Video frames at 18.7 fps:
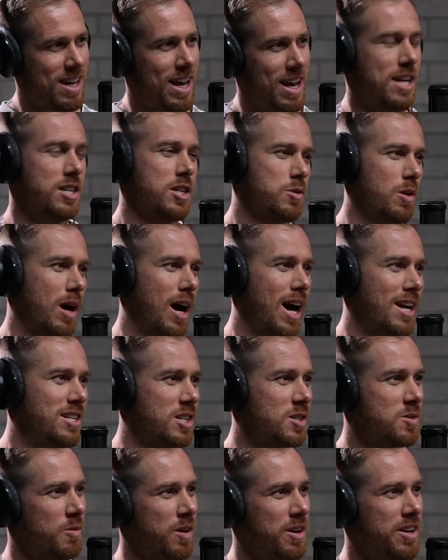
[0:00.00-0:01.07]
And I
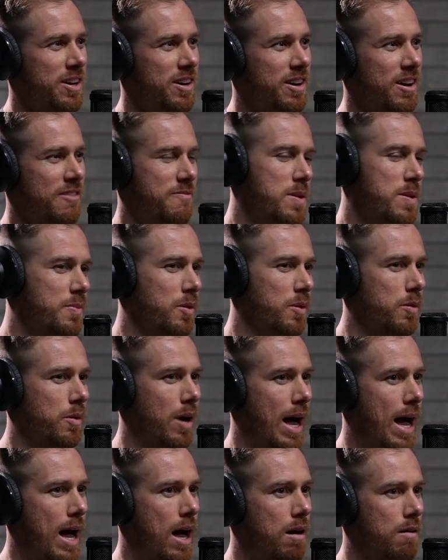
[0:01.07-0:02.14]
just wonder if people will
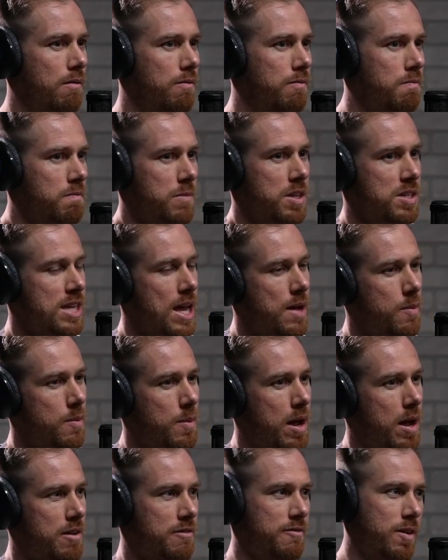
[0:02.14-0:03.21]
have the same
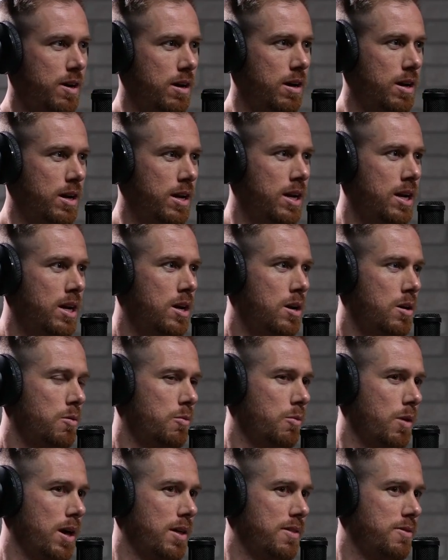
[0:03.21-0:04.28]
amount of fun
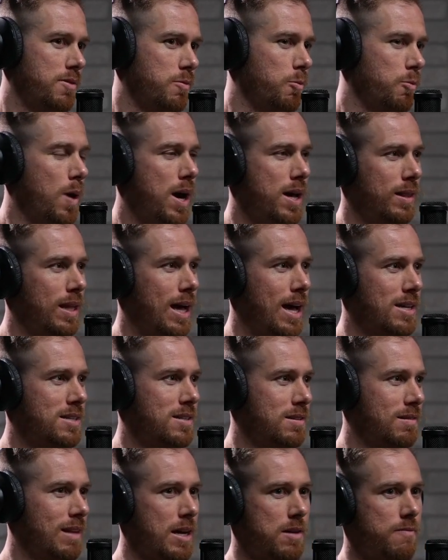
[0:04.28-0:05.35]
with way
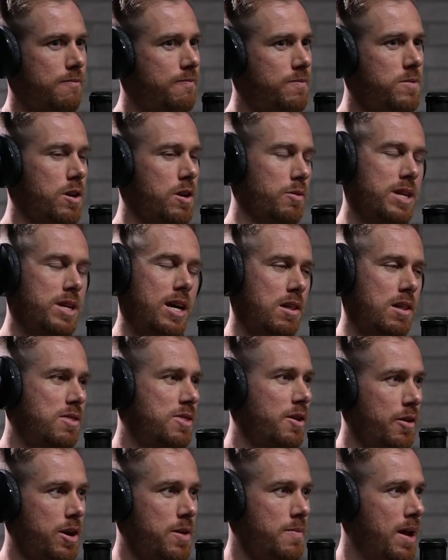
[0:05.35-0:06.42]
less, like, taking
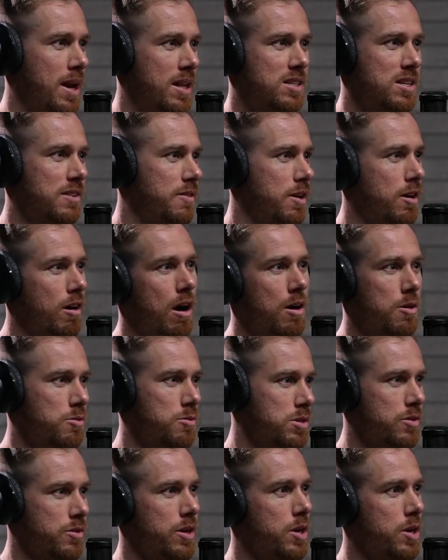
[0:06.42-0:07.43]
30 minutes to figure out who's doing